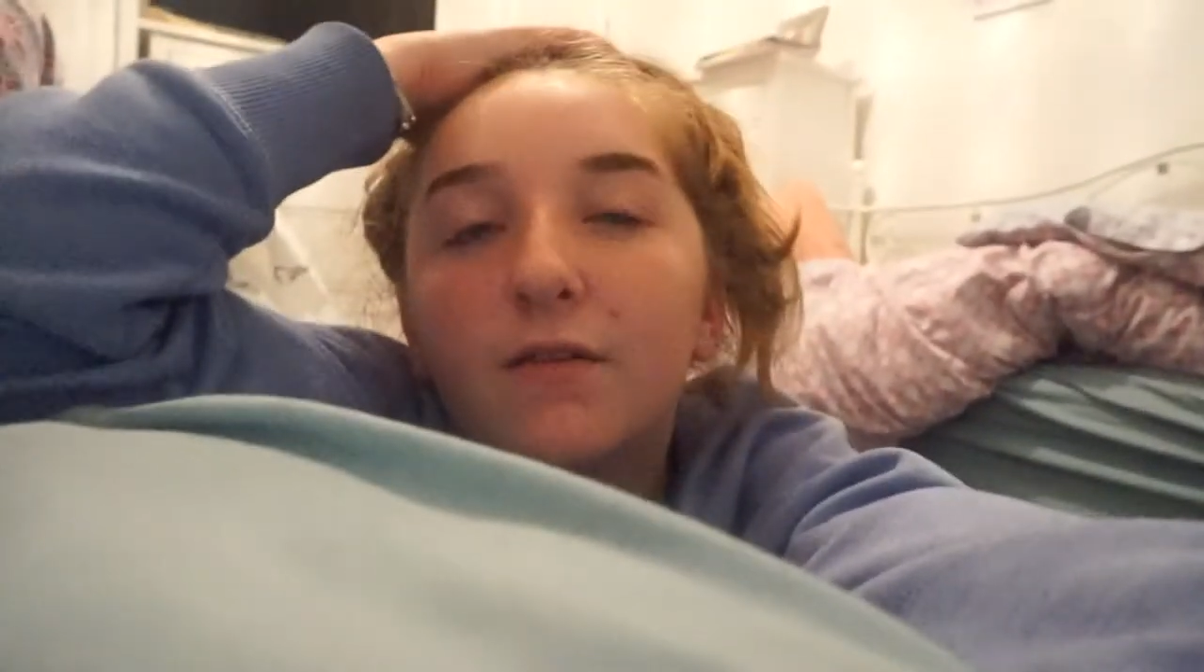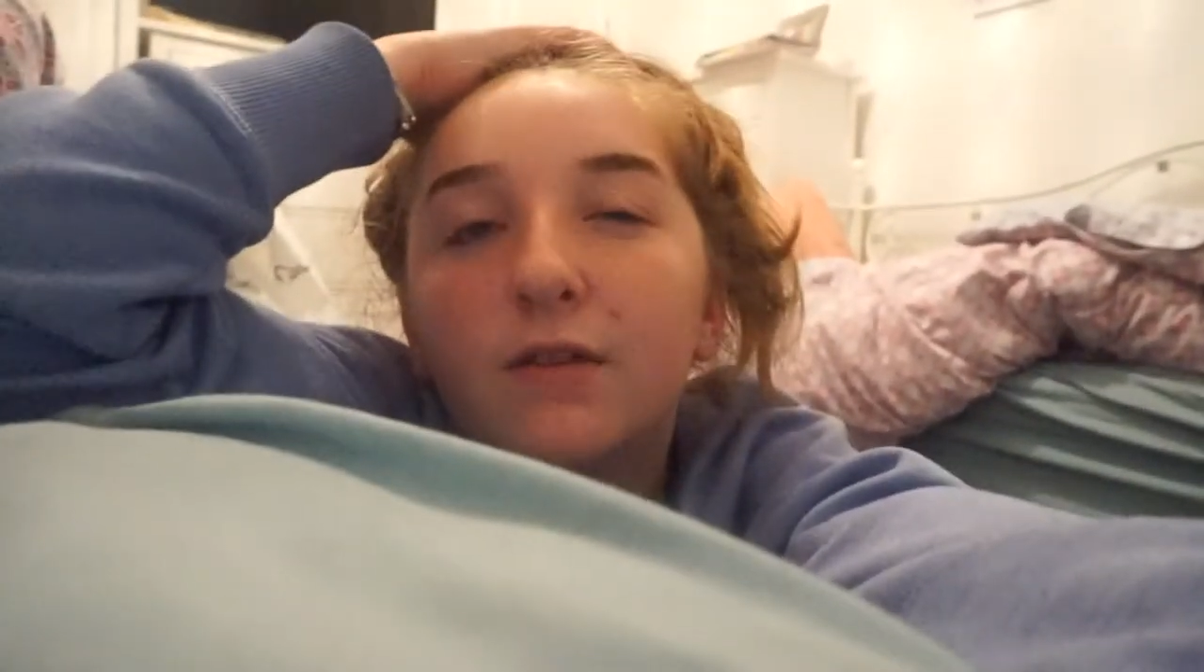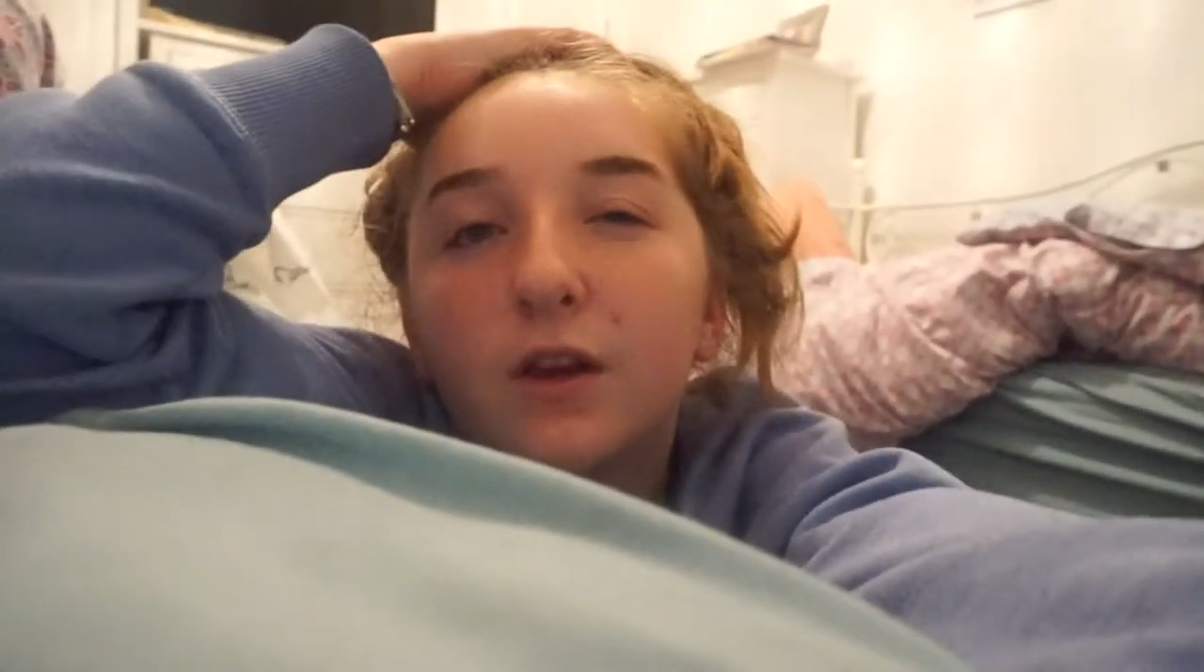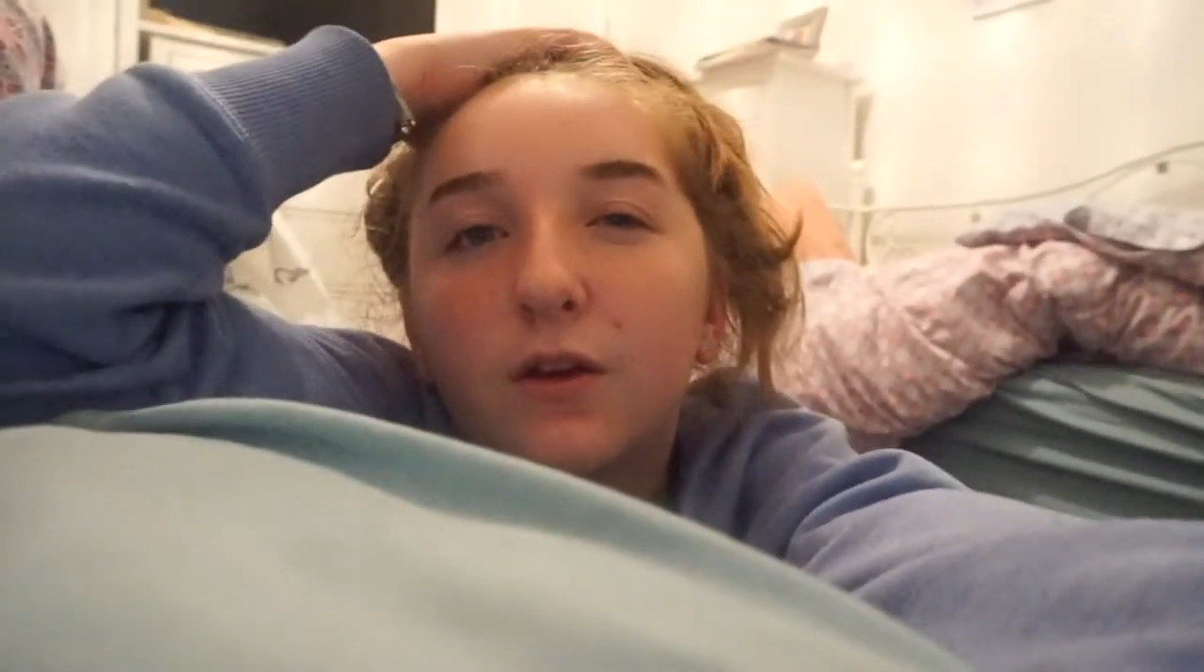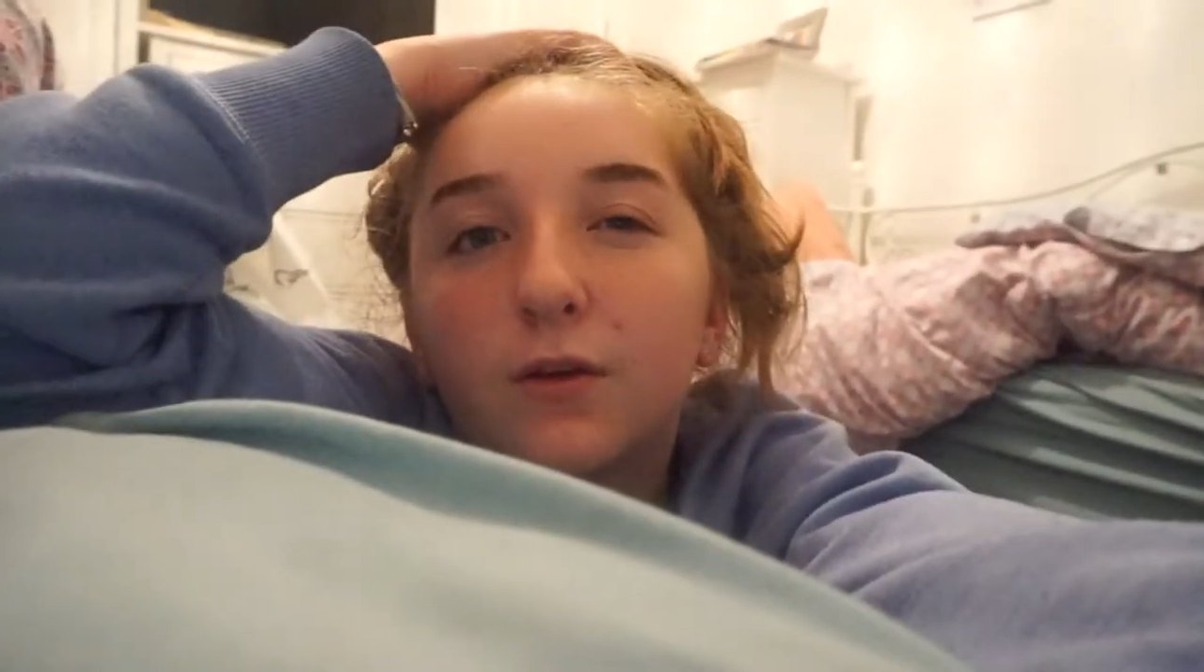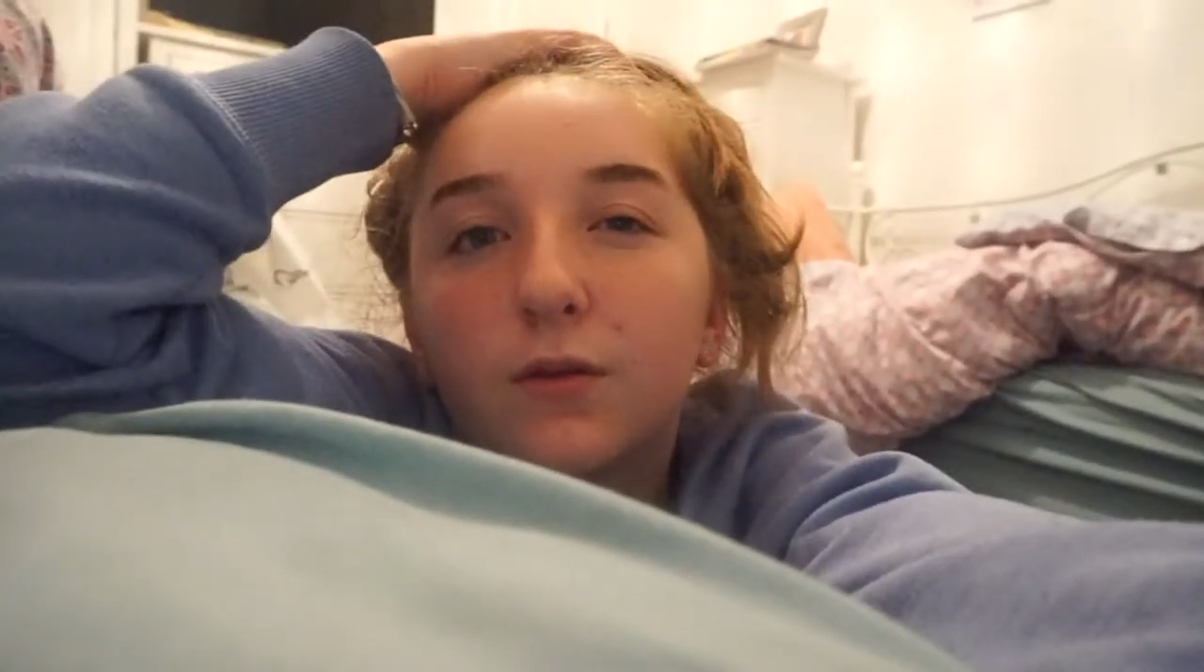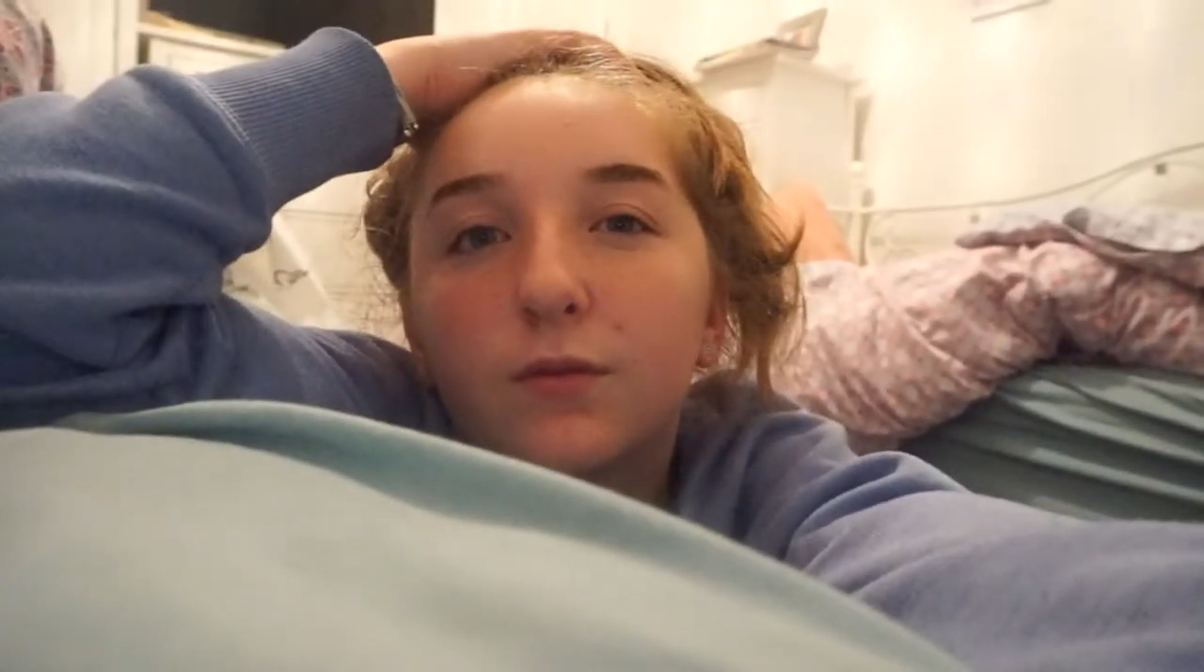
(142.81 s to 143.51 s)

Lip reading: a video